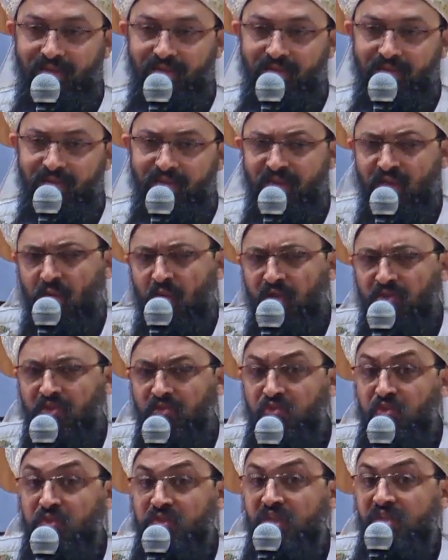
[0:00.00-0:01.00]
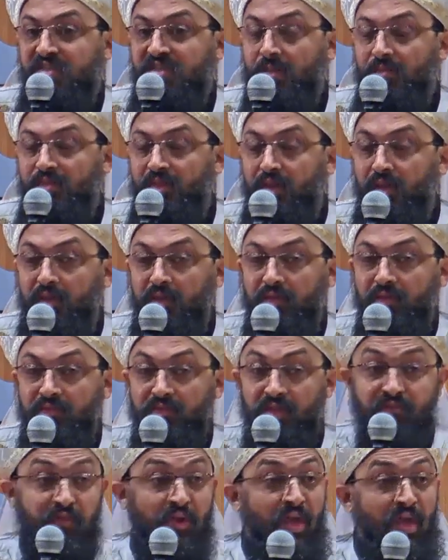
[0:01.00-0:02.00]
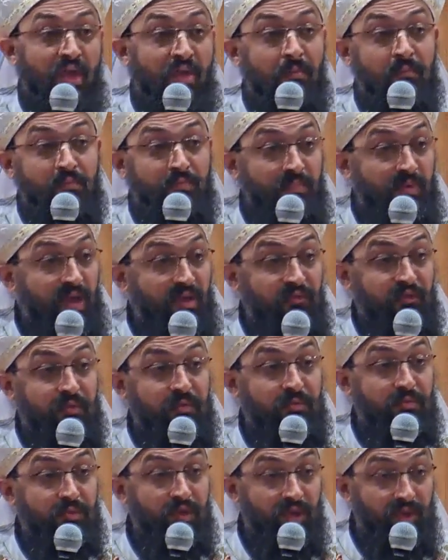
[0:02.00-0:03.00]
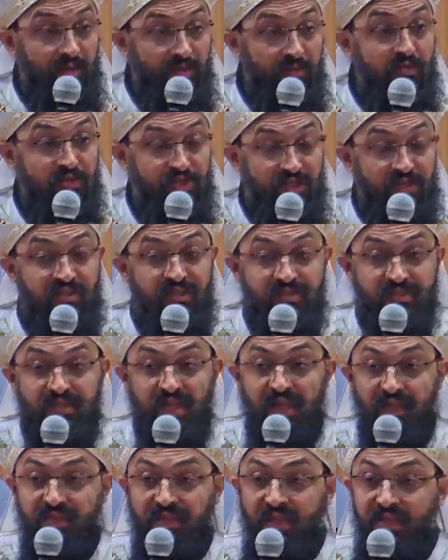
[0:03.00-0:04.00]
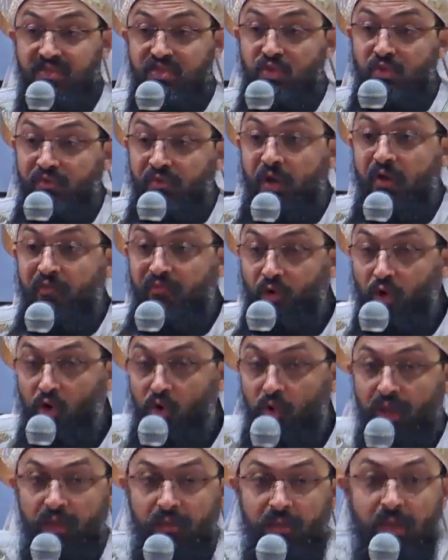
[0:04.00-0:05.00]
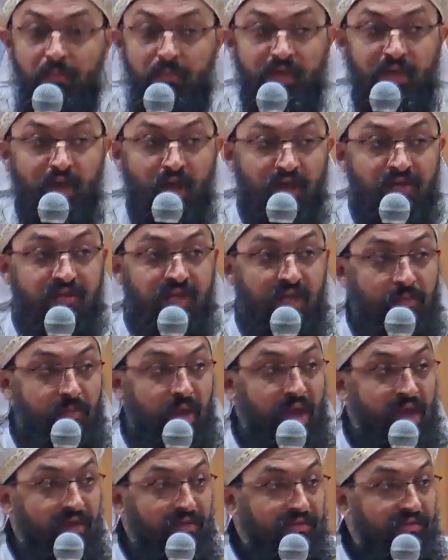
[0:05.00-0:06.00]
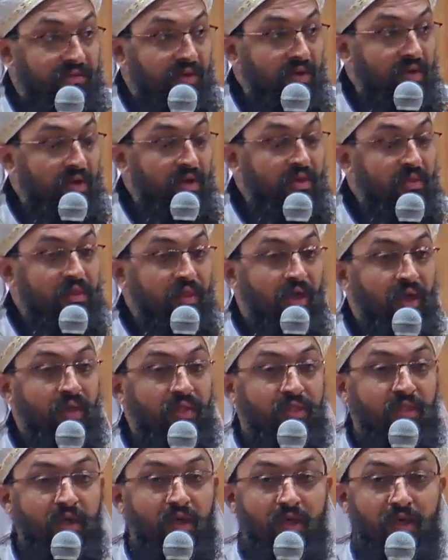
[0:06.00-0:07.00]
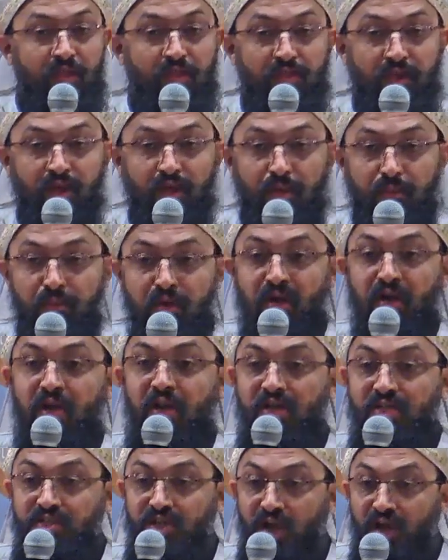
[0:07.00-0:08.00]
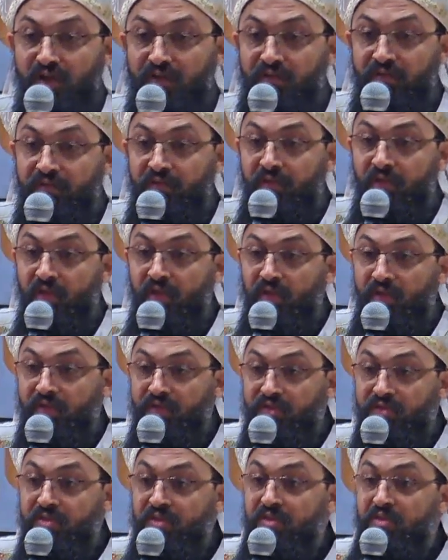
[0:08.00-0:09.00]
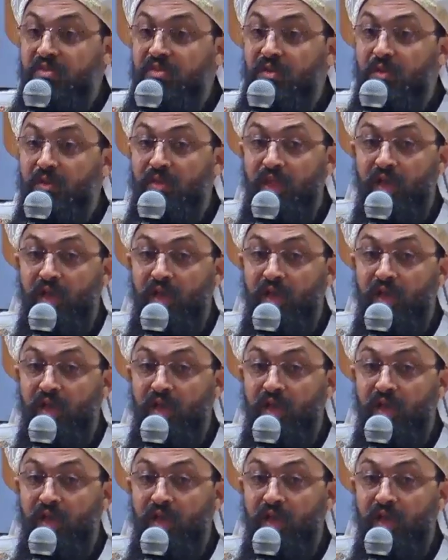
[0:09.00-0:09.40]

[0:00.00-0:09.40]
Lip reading: They wanted to see something different. Even Jesus said that you are following me because I made the miracles of the